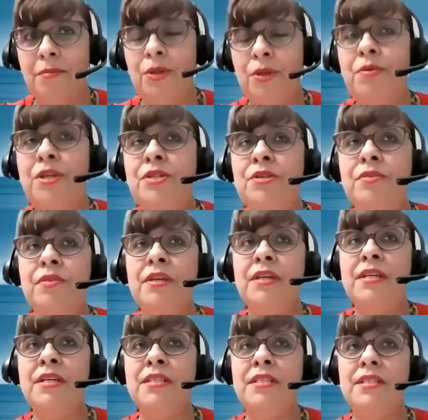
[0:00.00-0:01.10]
But if we do
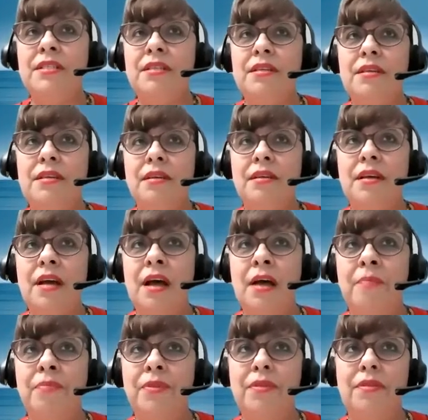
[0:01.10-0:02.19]
this,
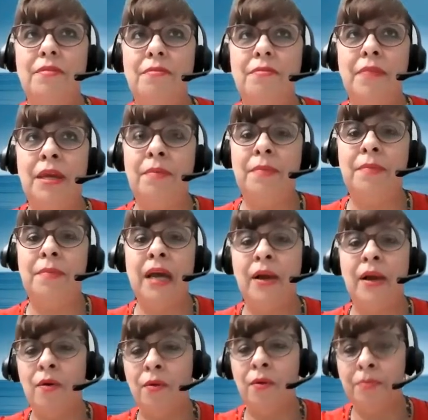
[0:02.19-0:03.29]
maybe I
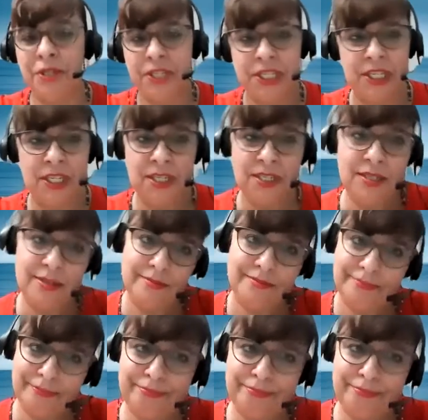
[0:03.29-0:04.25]
call Mirtis.